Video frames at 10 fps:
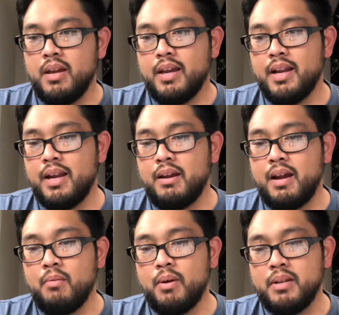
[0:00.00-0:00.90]
And
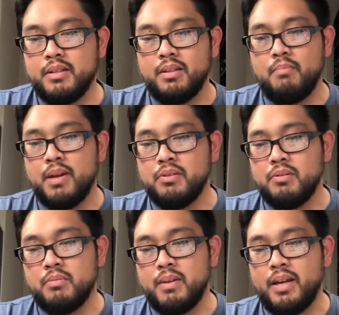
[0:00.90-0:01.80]
I went into the
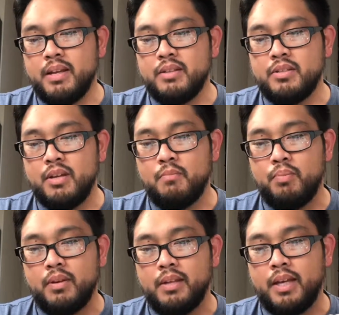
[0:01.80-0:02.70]
bedroom, and she had
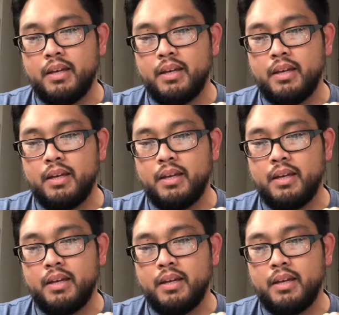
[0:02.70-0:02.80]
put